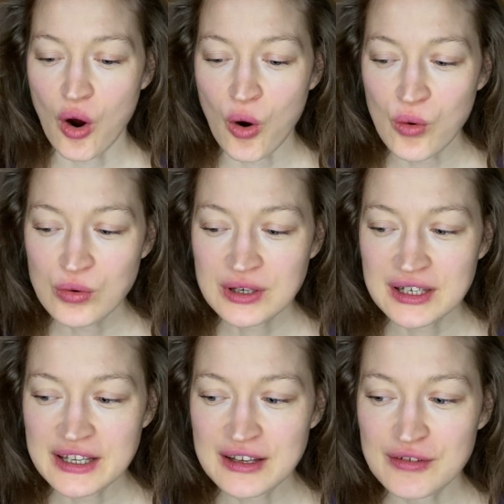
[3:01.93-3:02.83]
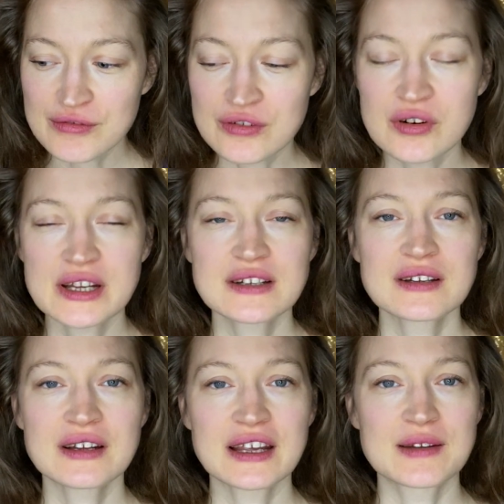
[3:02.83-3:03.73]
only
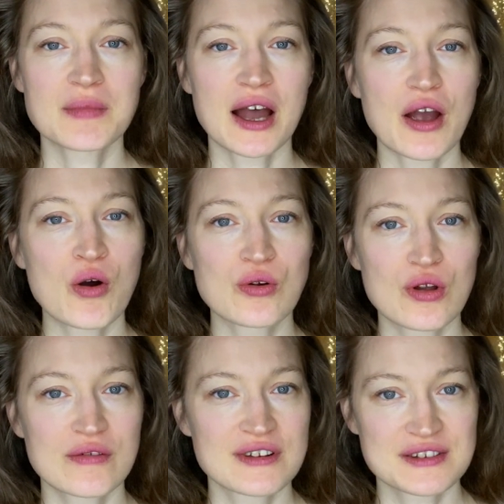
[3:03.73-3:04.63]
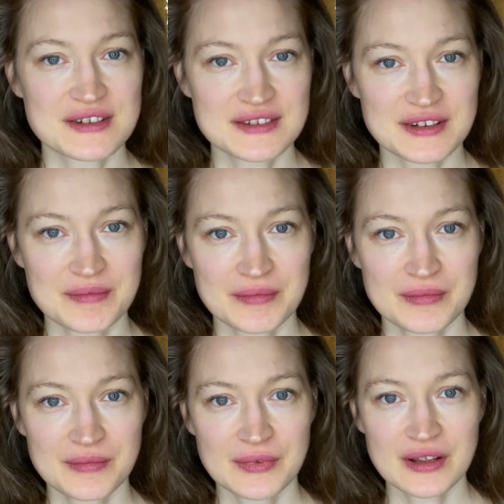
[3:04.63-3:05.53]
written in my own nervous system
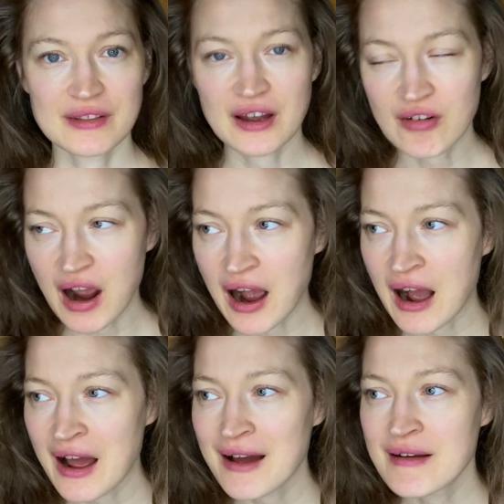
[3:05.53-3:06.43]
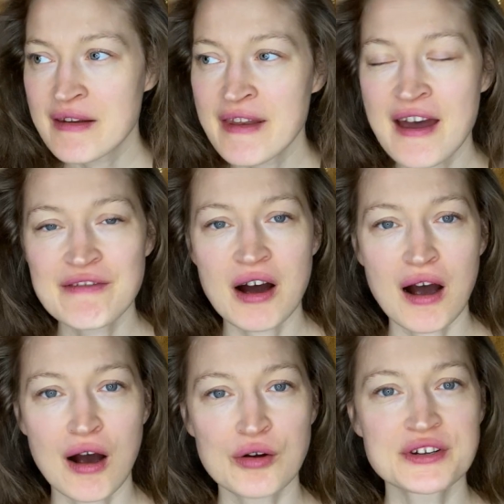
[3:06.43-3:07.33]
there are never
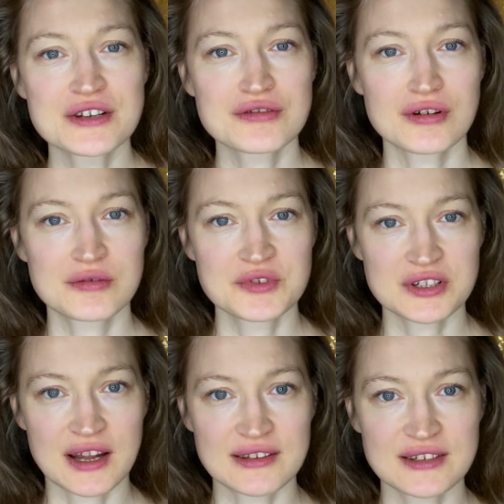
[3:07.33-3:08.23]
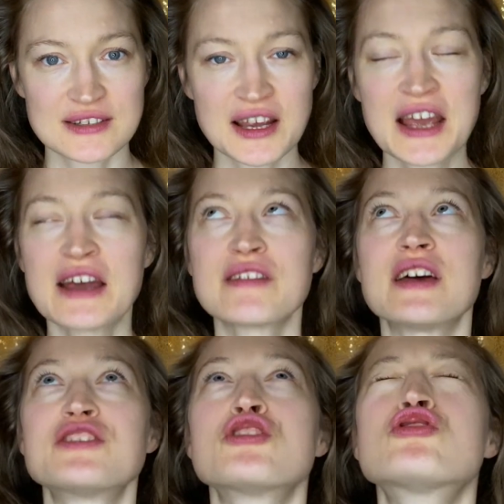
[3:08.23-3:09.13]
outer circumstances
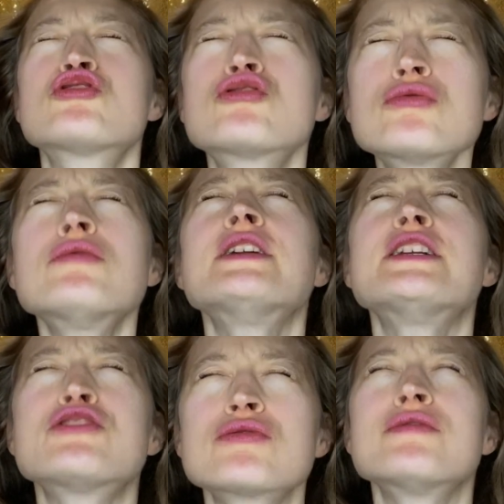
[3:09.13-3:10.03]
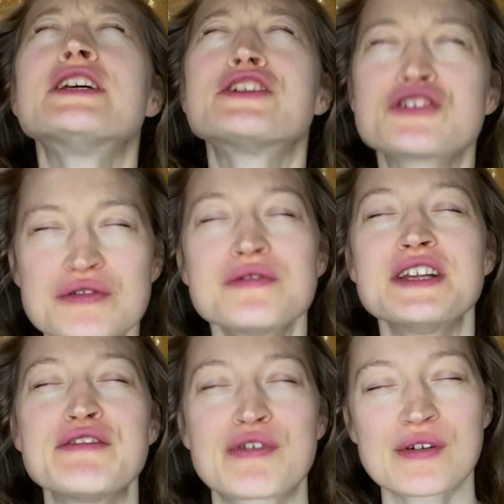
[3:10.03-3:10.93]
that truly, truly,
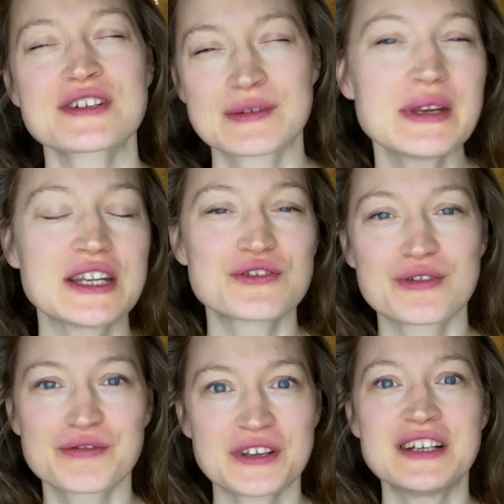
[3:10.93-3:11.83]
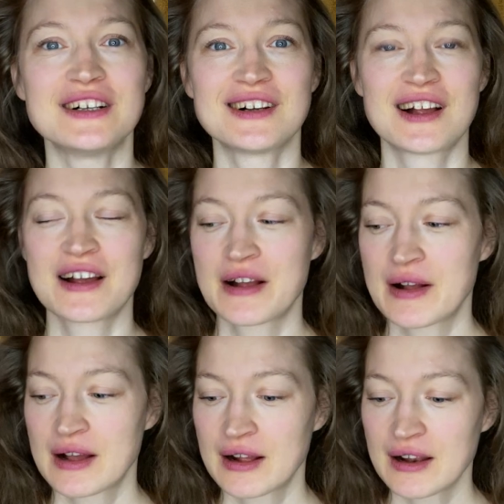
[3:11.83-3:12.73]
truly force me to feel
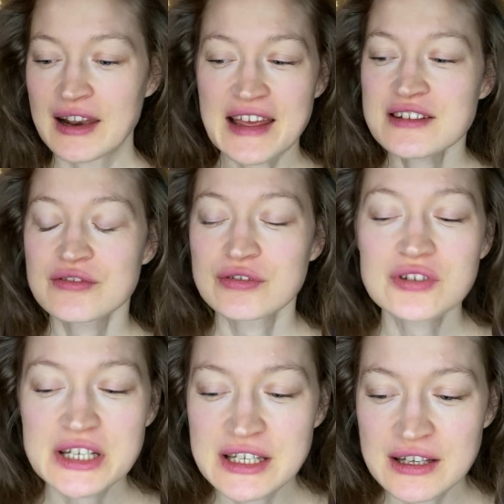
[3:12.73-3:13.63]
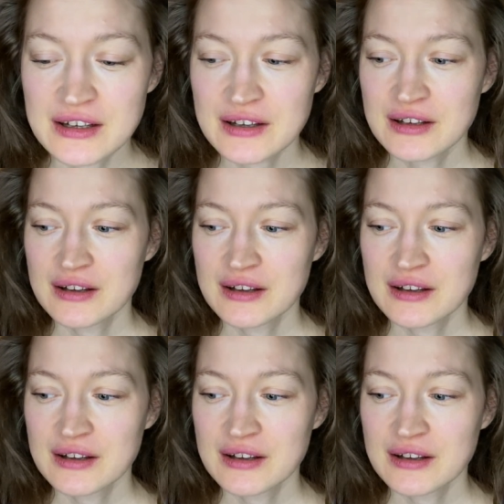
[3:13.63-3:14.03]
less free